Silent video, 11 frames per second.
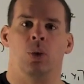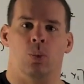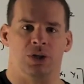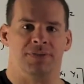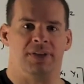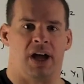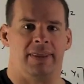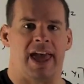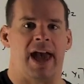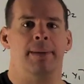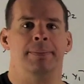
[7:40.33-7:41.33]
Once you've done
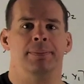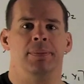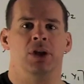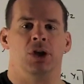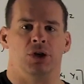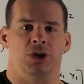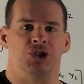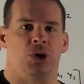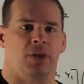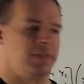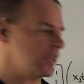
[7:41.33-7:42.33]
that, you could
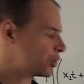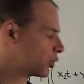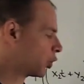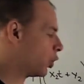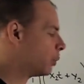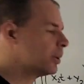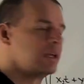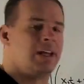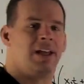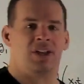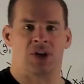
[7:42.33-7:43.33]
show that this group
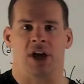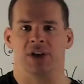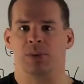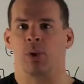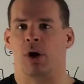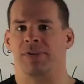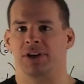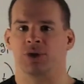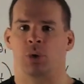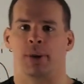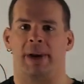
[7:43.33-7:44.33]
is
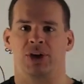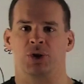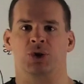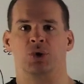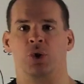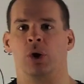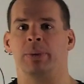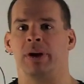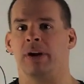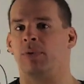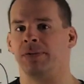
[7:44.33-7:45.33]
isomorphic to our matrix
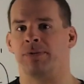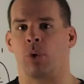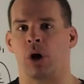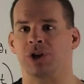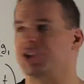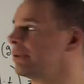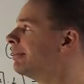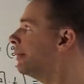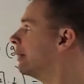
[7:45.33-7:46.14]
group. If we force,